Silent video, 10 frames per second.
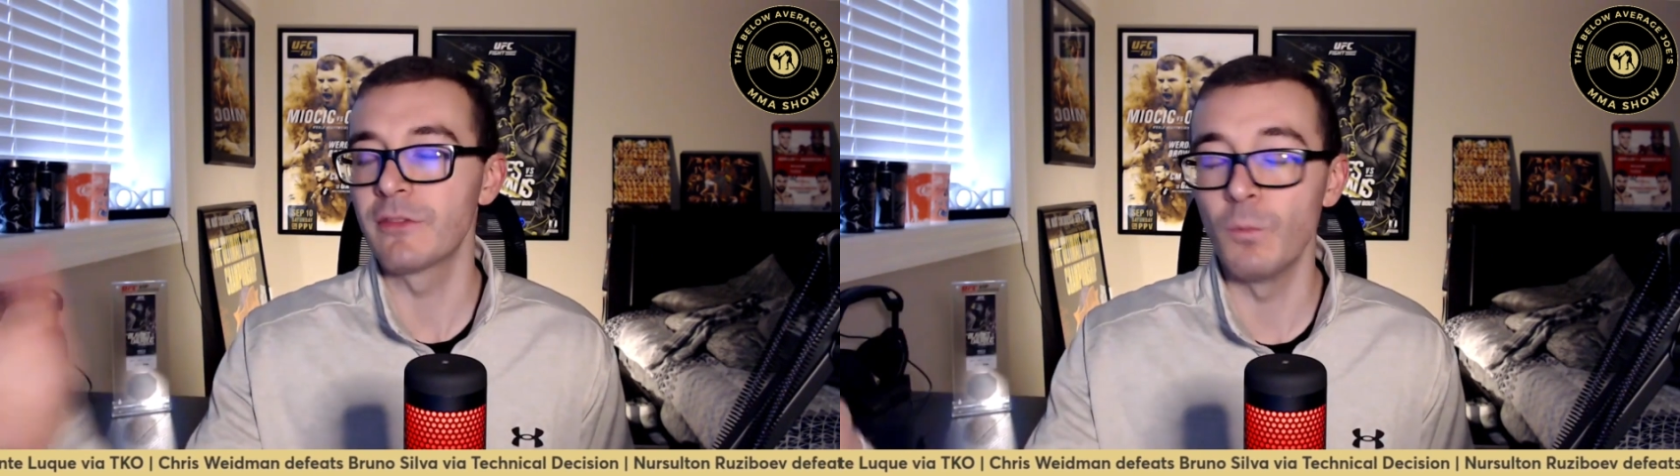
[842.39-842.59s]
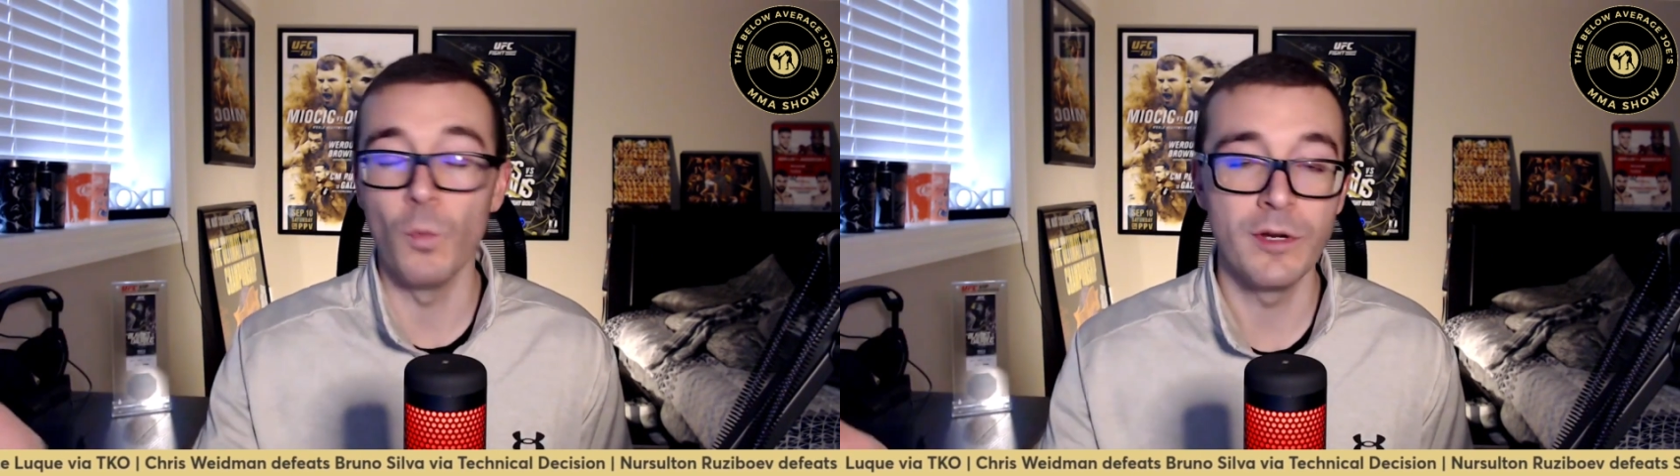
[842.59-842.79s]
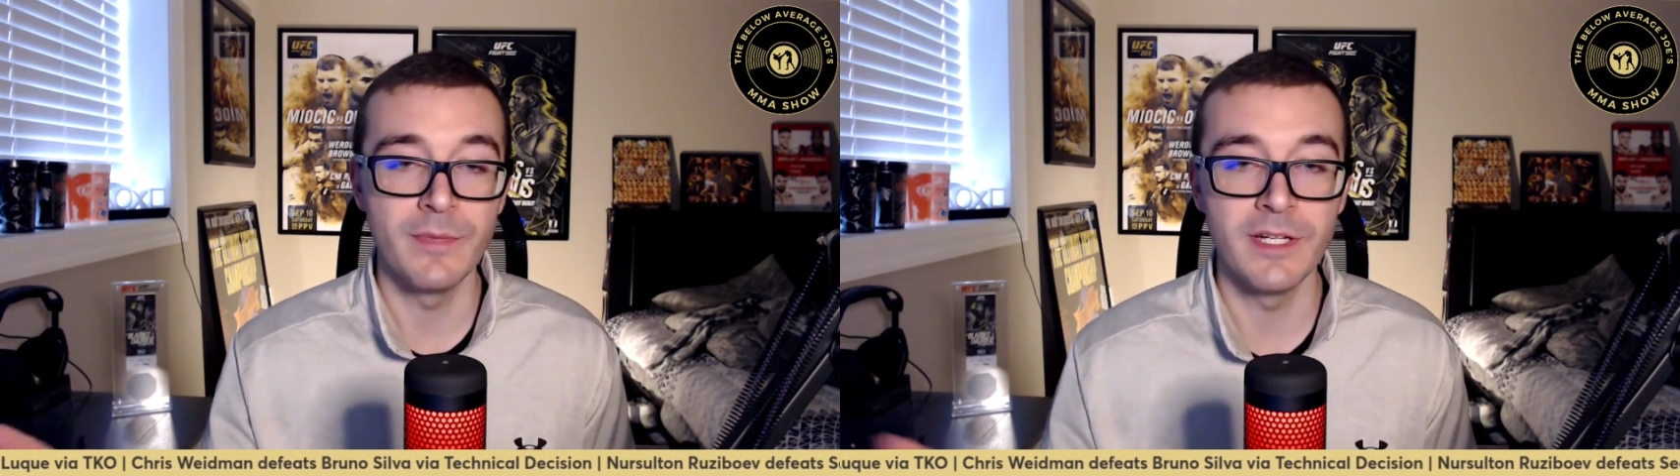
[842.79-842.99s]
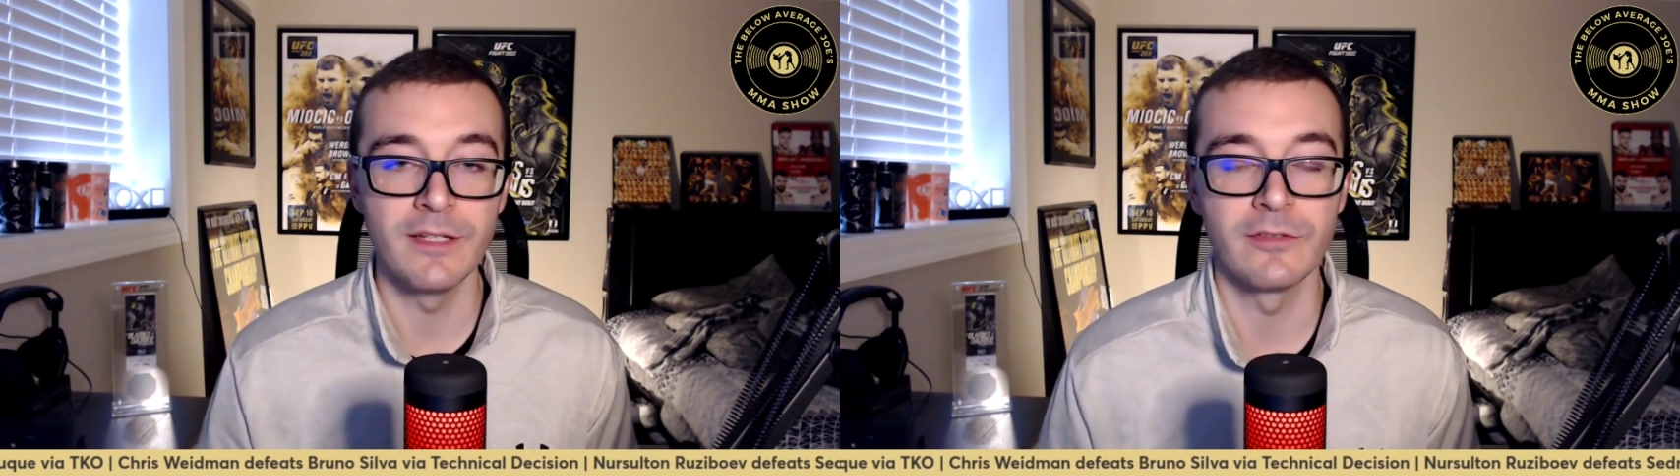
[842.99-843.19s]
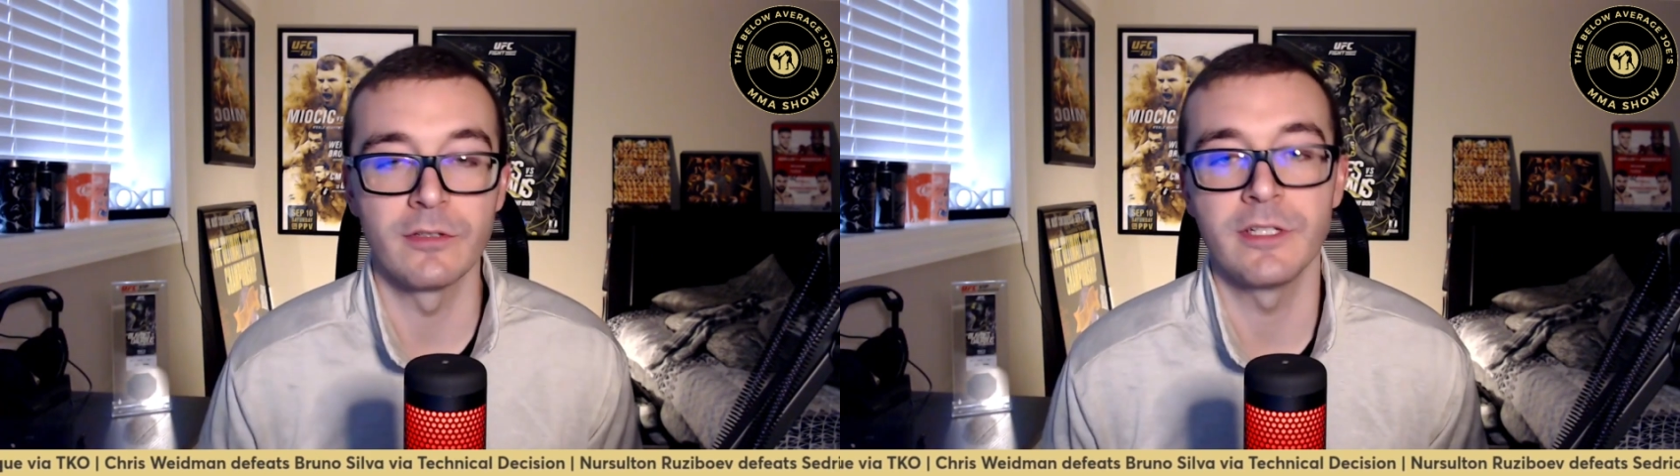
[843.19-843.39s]
1 minute
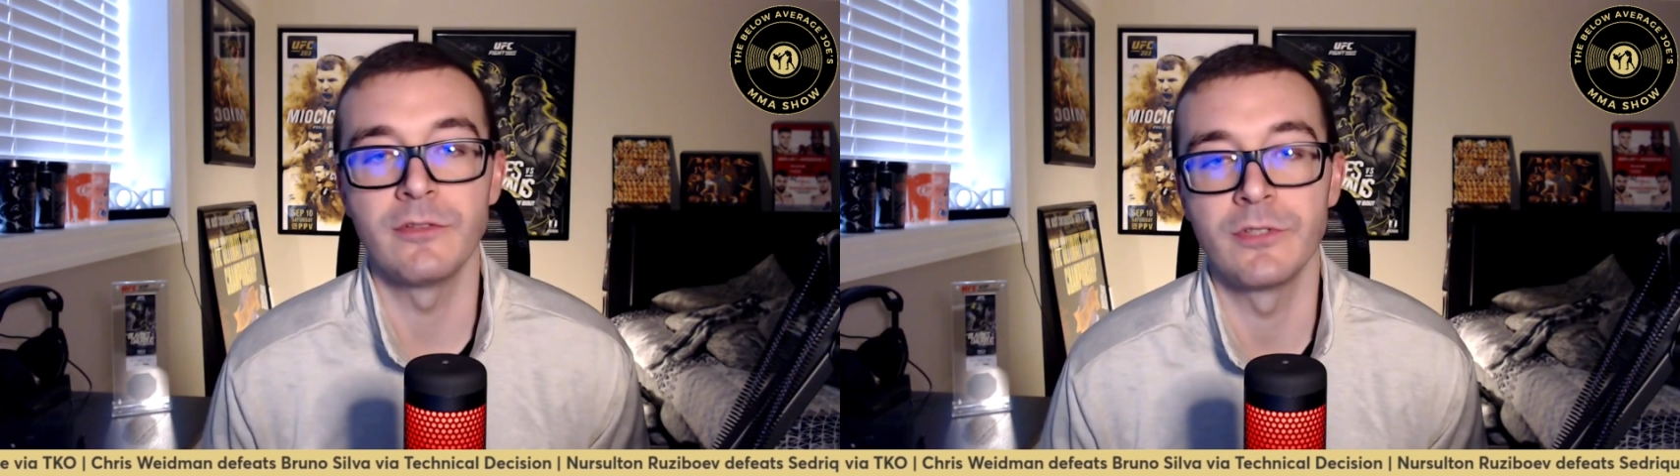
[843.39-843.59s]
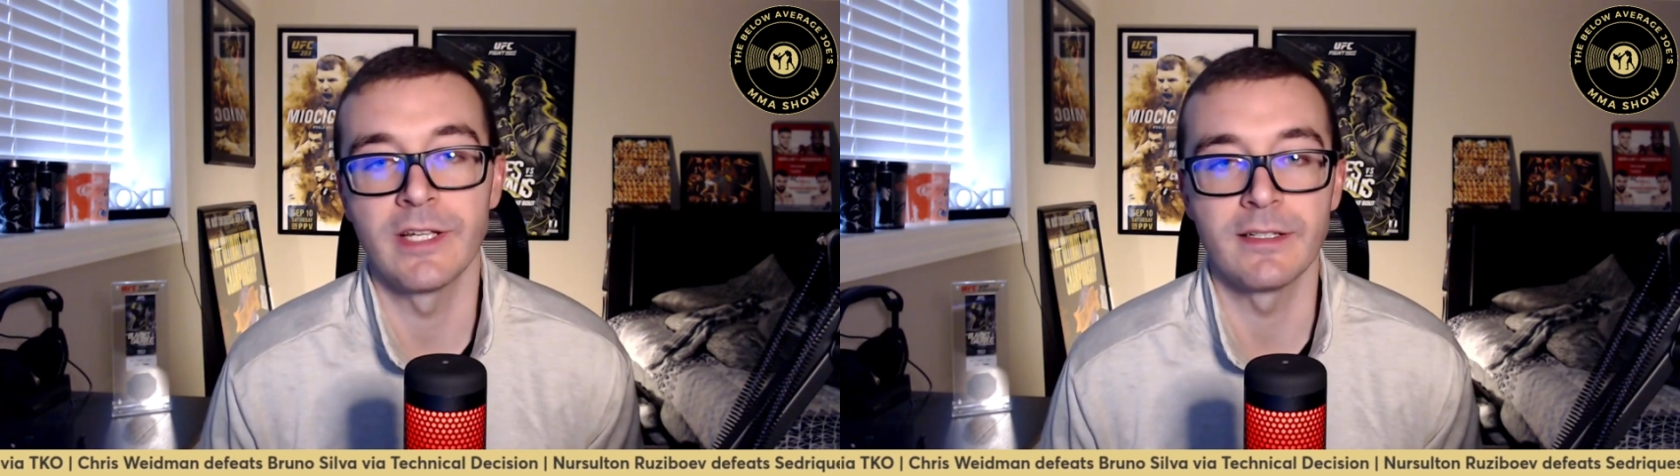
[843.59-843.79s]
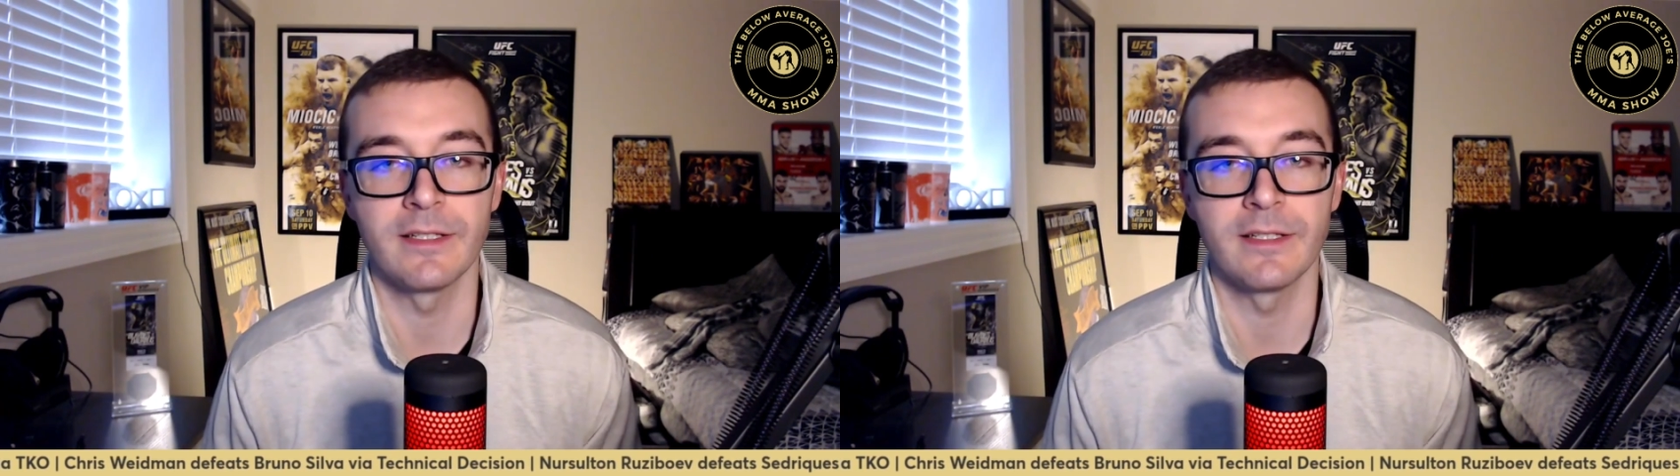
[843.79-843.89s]
and 32 seconds